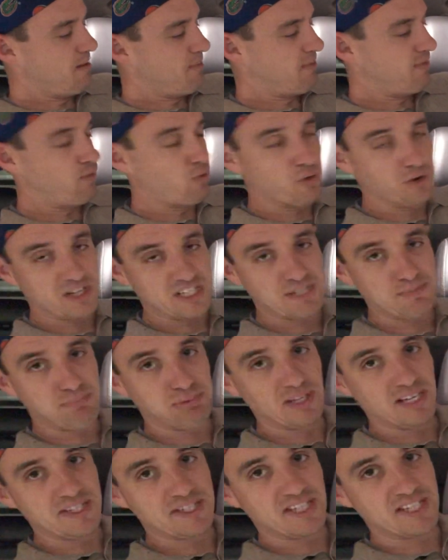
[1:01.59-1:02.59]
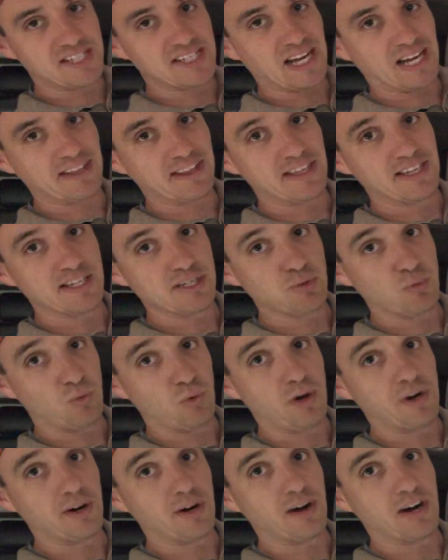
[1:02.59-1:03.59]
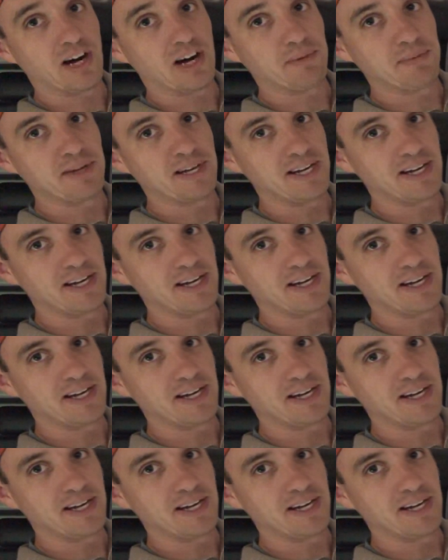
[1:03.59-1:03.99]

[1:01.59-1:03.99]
Before it splits, it's got this one arm